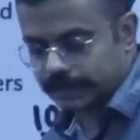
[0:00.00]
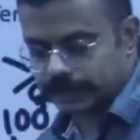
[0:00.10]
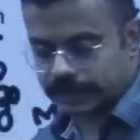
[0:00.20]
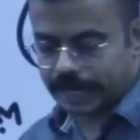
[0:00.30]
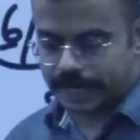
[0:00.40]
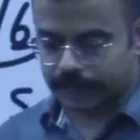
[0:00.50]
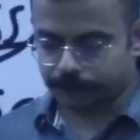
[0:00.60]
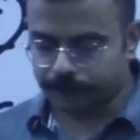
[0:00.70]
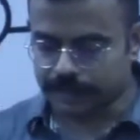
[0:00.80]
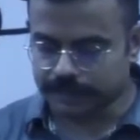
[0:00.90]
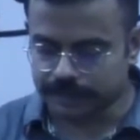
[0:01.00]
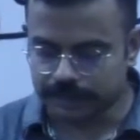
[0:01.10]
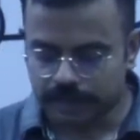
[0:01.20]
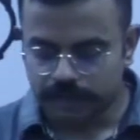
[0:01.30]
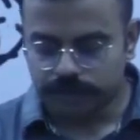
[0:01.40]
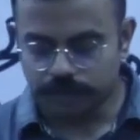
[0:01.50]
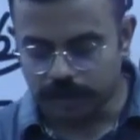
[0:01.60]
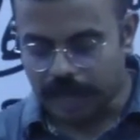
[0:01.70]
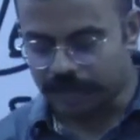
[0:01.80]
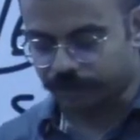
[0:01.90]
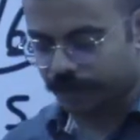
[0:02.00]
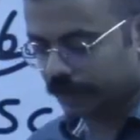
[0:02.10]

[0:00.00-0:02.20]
sector enterprises. So last